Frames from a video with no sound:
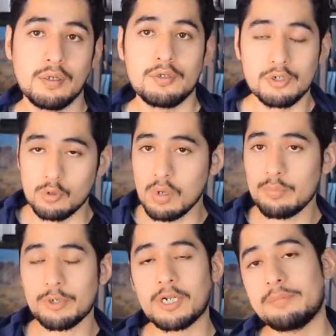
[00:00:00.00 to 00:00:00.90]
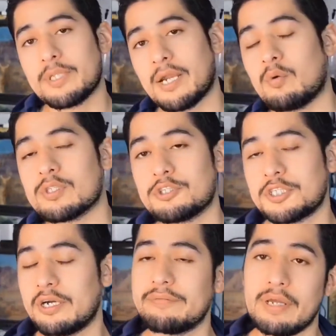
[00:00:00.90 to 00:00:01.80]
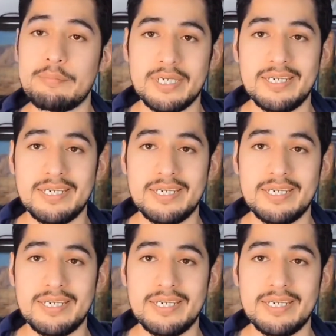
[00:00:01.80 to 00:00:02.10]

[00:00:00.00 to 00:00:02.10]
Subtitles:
One more clip that I want to share of them